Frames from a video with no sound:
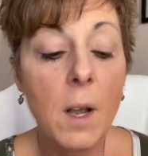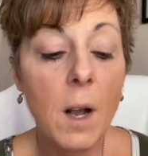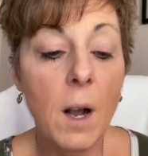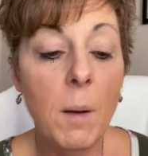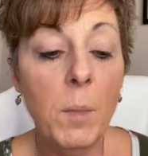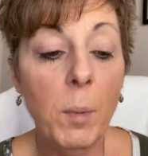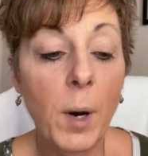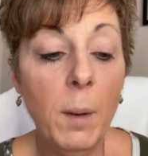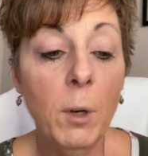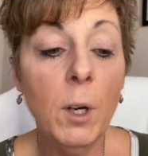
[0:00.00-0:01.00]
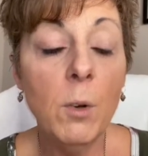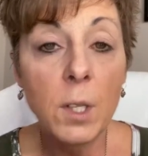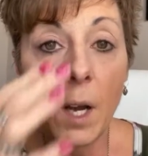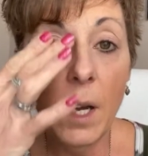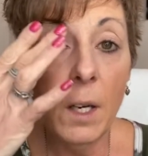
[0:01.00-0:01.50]
The primer goes
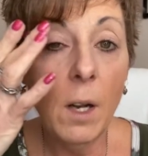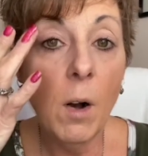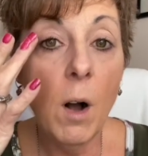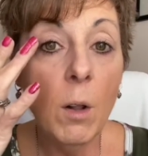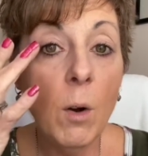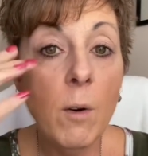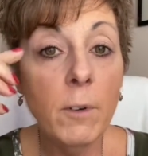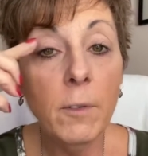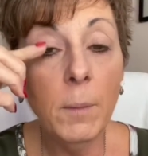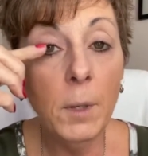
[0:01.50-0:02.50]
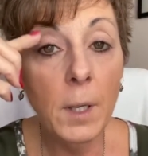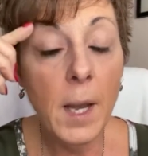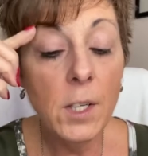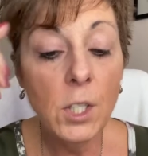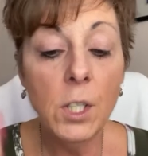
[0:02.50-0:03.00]
on all over from your
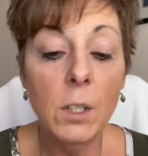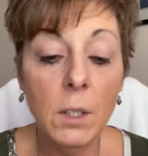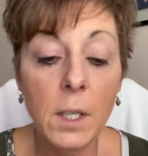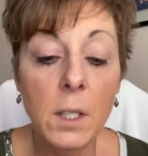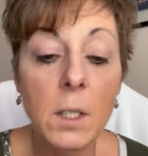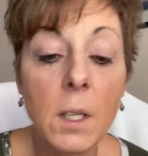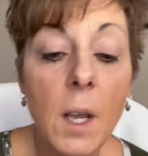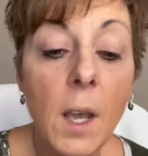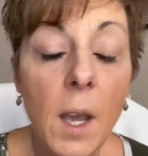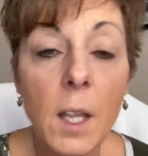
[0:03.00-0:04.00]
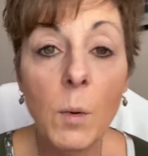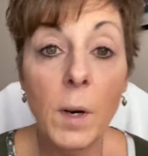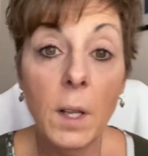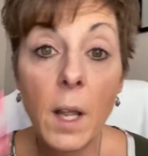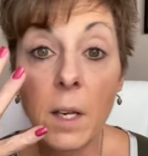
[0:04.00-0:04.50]
lash to your lids, and you want
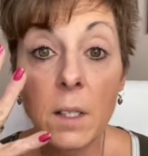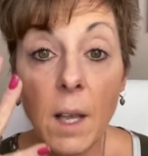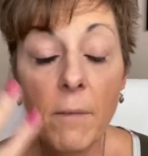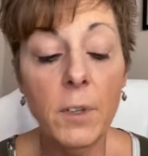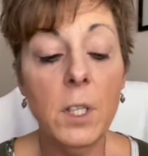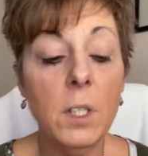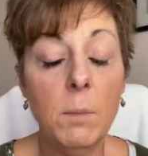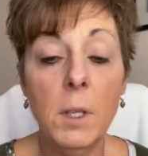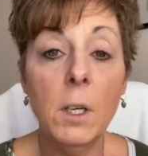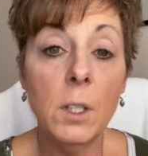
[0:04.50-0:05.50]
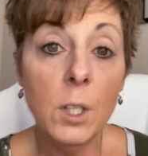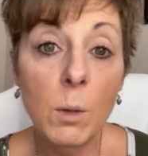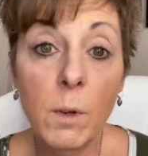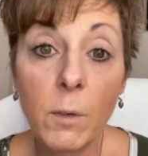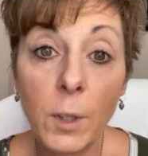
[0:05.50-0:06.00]
to let it set for just a minute or two
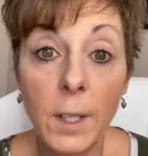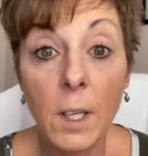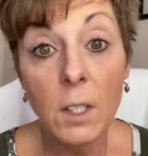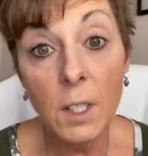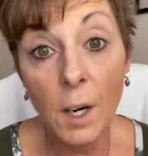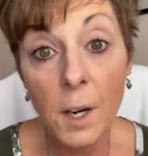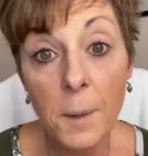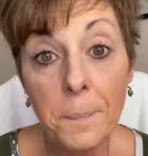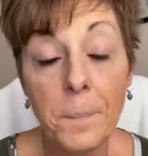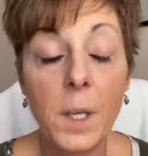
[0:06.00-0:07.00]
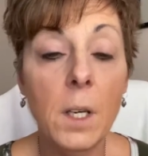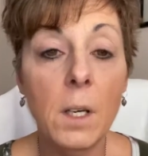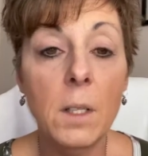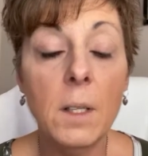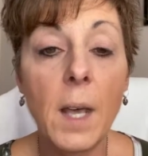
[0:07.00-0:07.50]
before you get started,
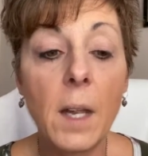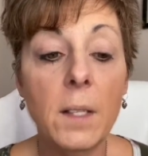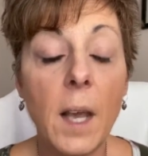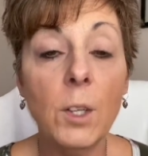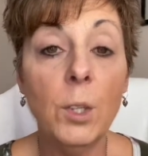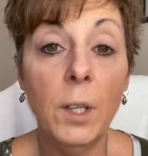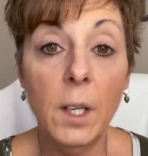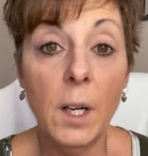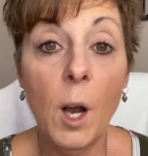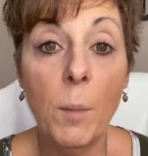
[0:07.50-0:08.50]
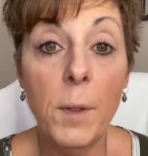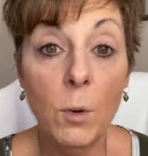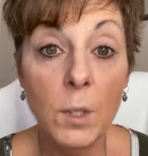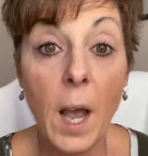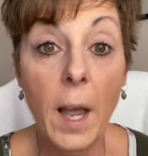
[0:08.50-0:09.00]
because that is actually going to help
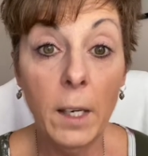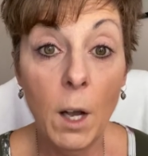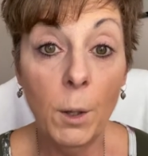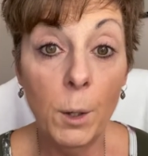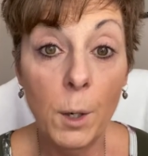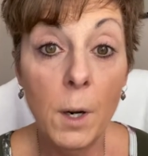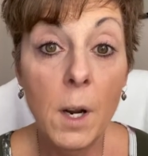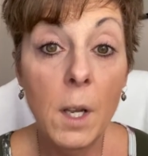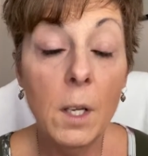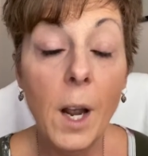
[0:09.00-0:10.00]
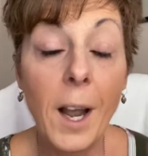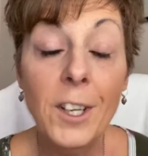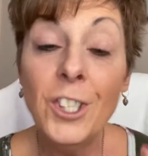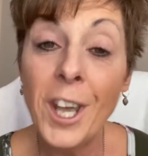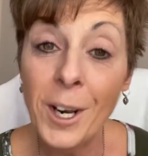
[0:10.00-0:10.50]
those
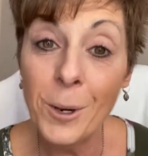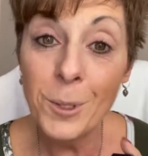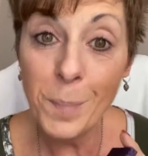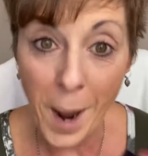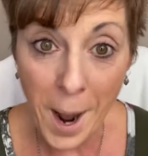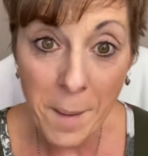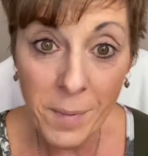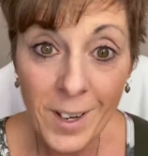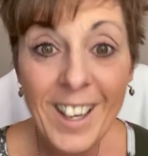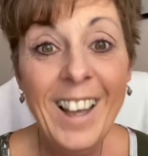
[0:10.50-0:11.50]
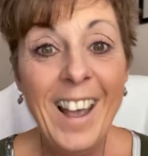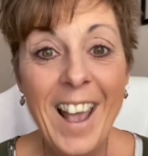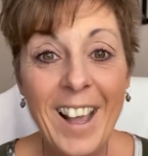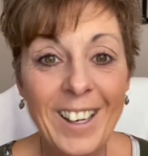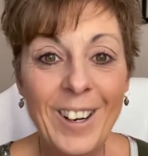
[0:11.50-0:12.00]
eyeshadows pop,
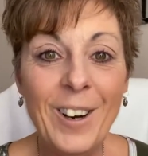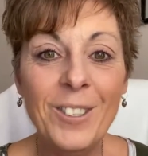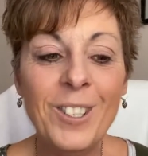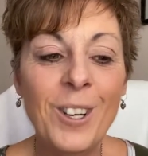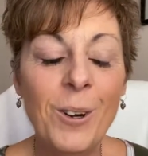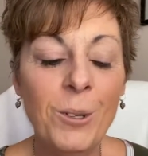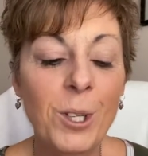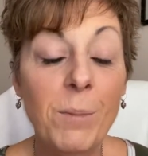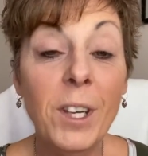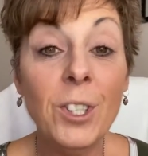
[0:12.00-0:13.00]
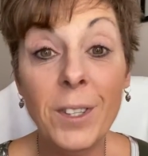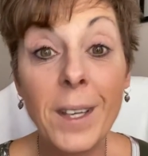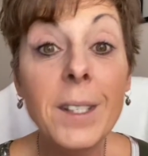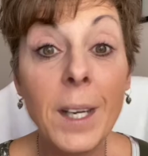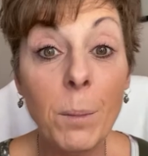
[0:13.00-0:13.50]
and also to make sure they
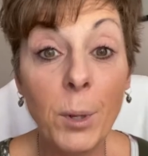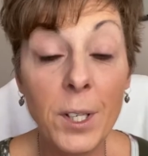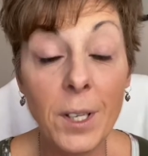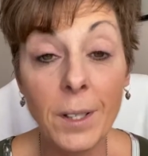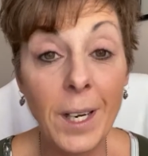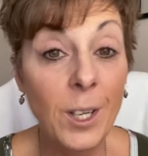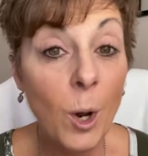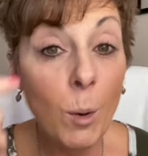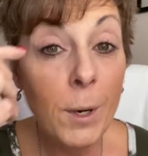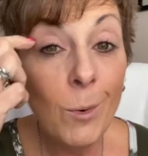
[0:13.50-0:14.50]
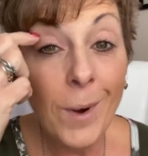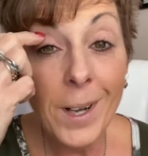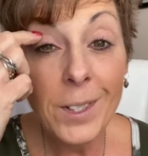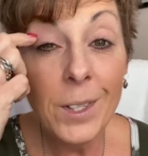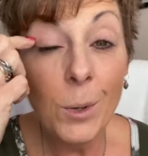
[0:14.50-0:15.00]
stay in place all day. Nobody
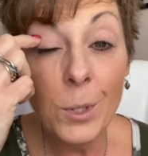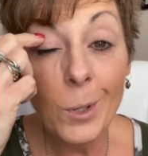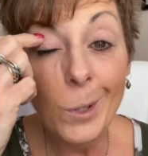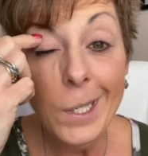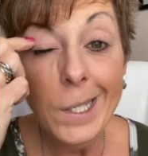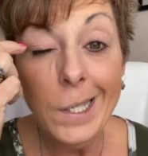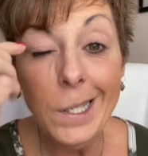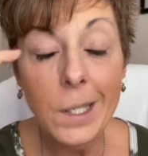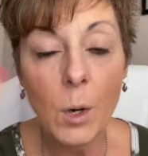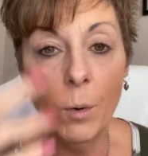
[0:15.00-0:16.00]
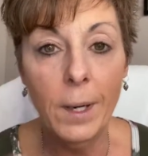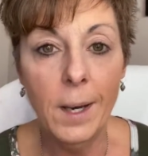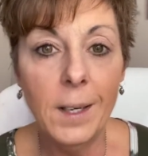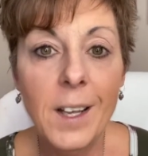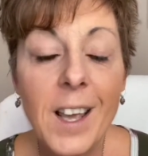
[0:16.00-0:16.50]
wants those creases going
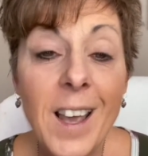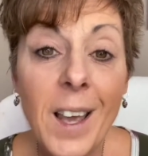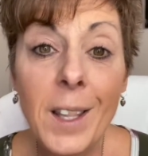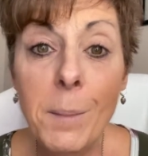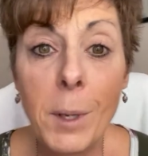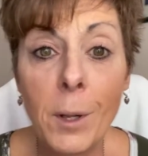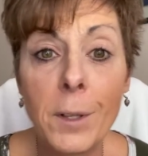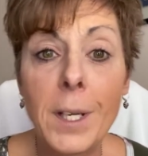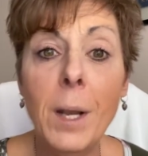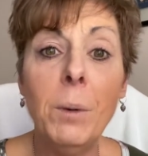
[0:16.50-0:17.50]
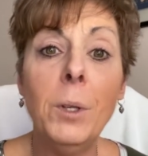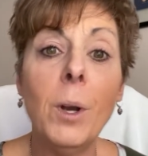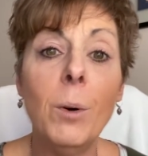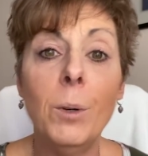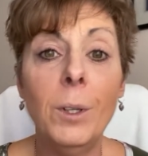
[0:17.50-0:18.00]
on in the middle of the day when you
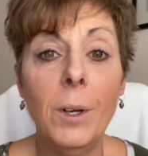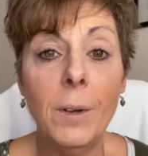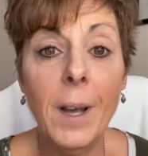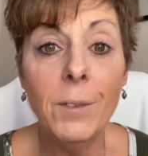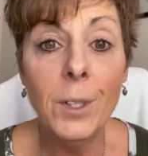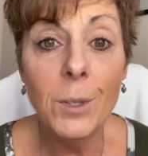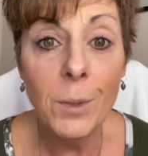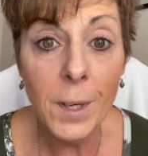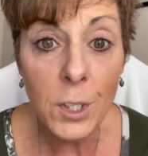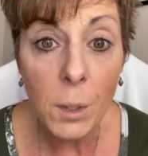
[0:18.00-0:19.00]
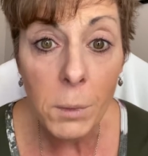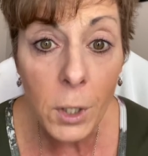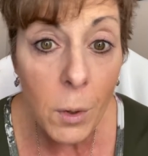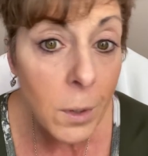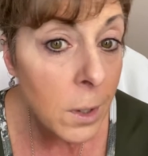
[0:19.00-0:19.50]
go, have to use the restroom, and you
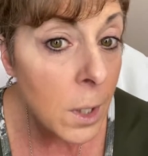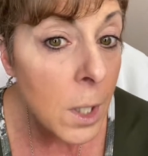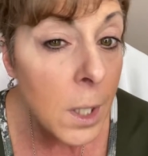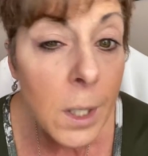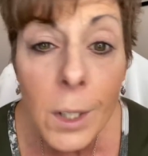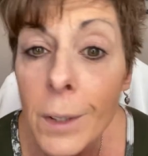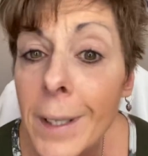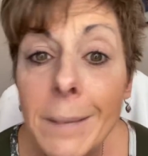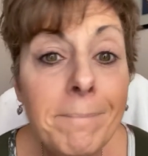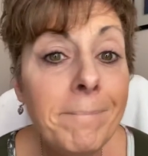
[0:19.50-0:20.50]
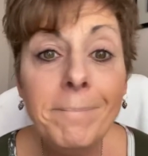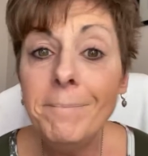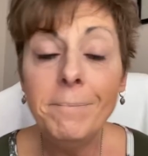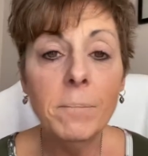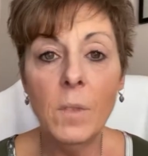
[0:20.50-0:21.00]
go in and look and you're like,
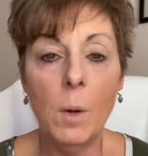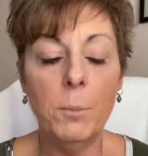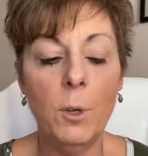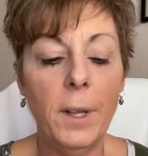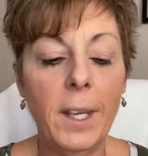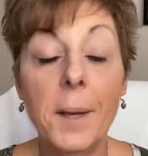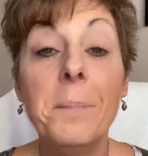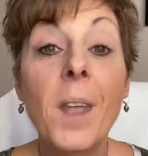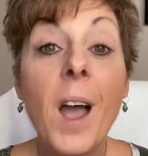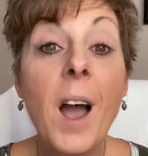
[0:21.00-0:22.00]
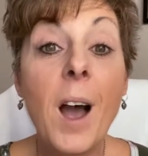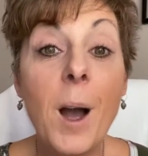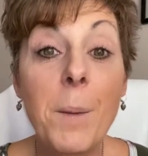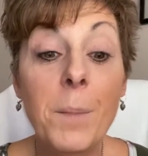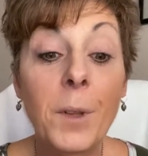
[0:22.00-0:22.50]
nope, don't like it.
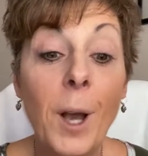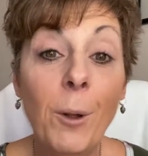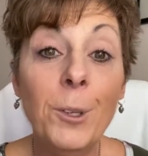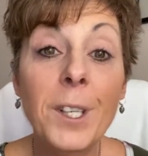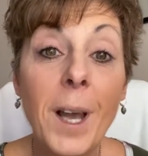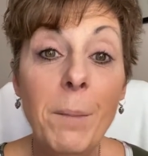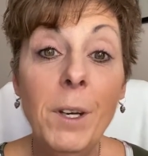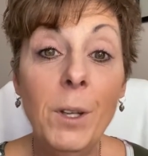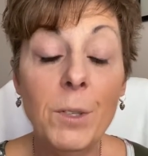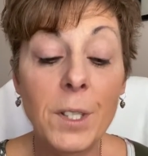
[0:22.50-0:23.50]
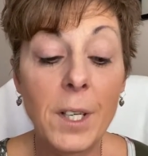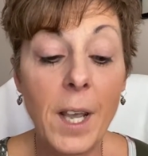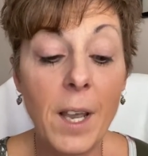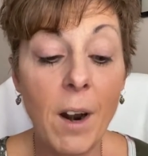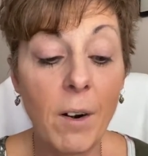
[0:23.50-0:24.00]
The colors I'm going to use
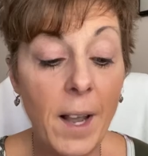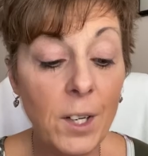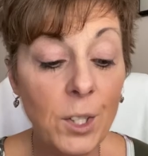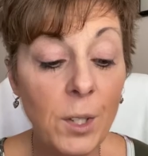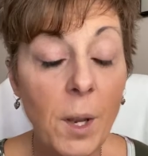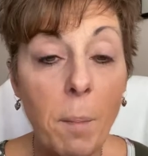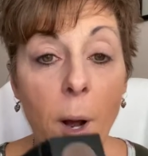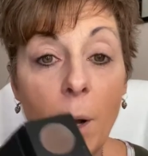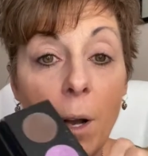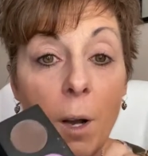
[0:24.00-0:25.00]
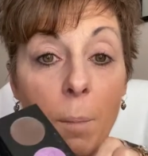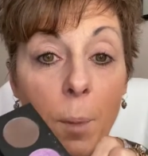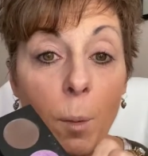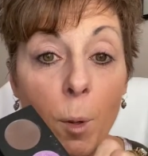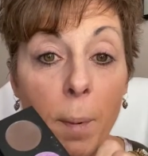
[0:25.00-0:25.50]
today are actually a
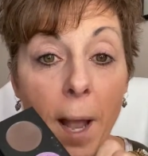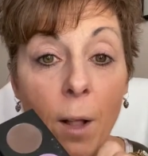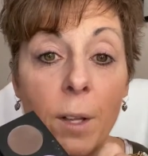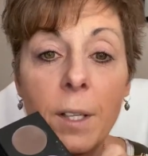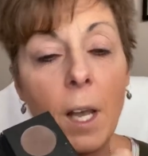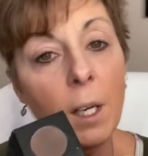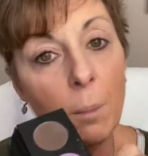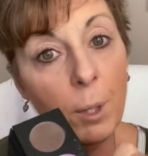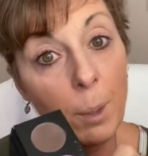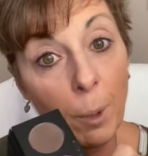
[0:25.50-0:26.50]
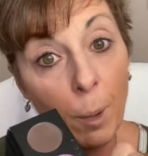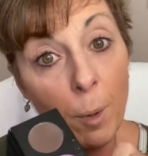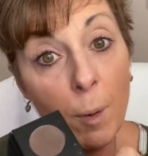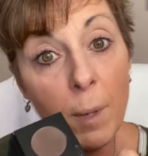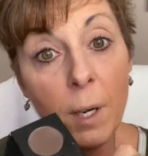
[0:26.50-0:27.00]
purple palette, not complete
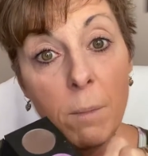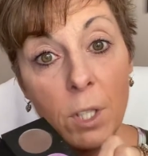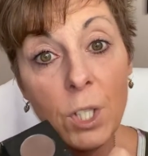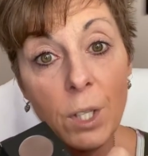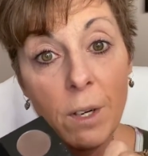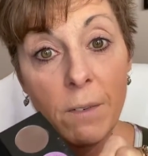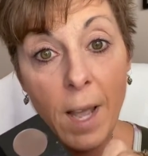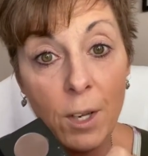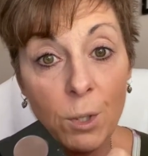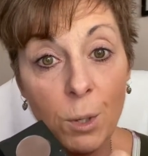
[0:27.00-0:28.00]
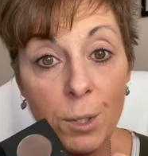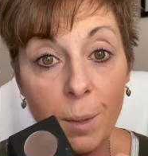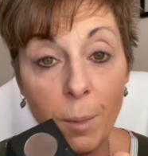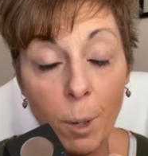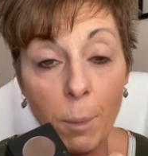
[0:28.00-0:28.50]
purple, but a mixture of naturals and
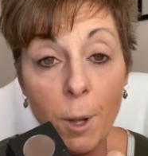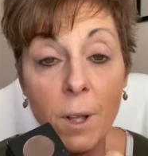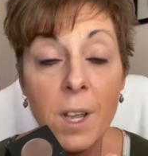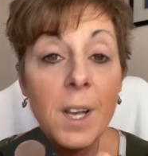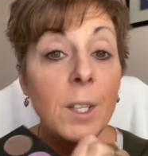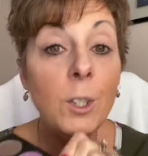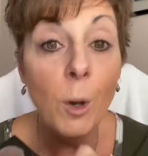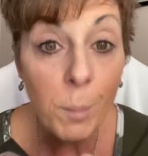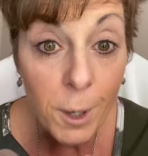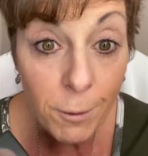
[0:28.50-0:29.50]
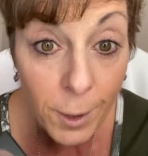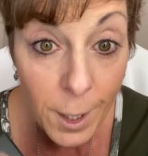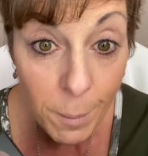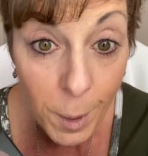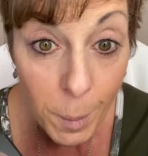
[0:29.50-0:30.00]
purple. Don't be afraid
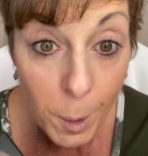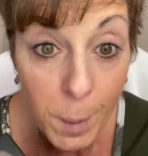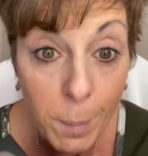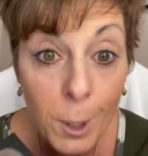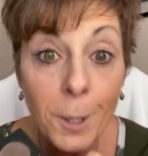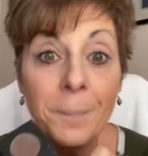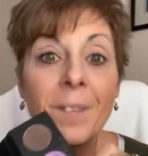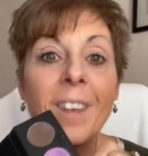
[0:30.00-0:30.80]
of purple, people,